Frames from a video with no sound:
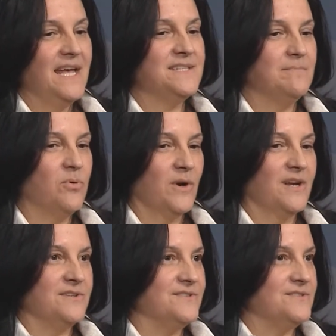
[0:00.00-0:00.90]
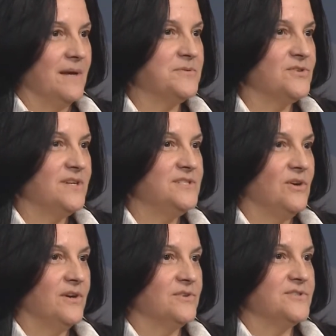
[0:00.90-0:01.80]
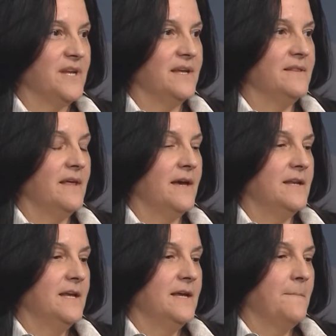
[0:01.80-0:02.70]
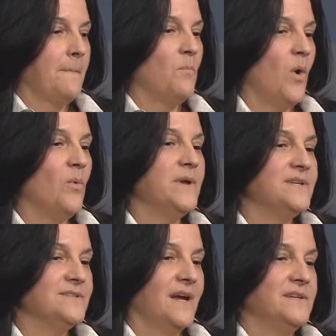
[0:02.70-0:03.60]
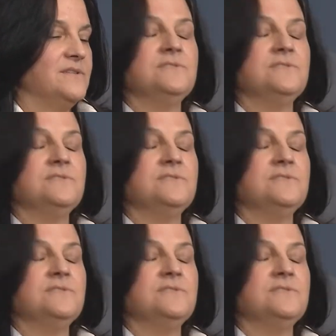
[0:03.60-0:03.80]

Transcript: it's important conceptually to understand that what we decide to